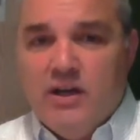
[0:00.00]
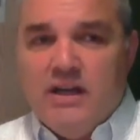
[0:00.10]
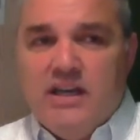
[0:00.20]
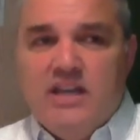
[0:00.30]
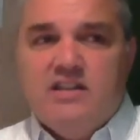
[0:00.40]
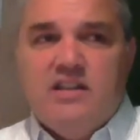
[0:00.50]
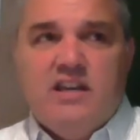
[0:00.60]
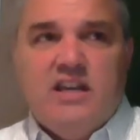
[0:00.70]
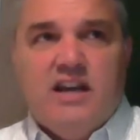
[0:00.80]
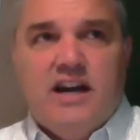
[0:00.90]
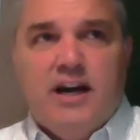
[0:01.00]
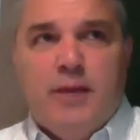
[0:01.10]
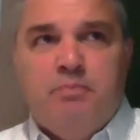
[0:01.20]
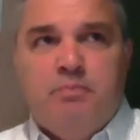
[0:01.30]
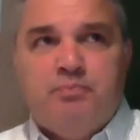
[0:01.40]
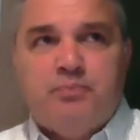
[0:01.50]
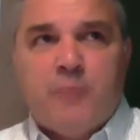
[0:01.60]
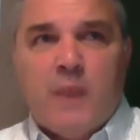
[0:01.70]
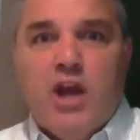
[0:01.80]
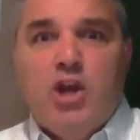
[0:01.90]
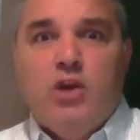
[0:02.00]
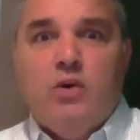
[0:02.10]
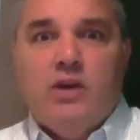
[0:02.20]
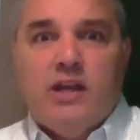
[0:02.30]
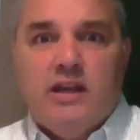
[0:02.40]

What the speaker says: He's the annuity.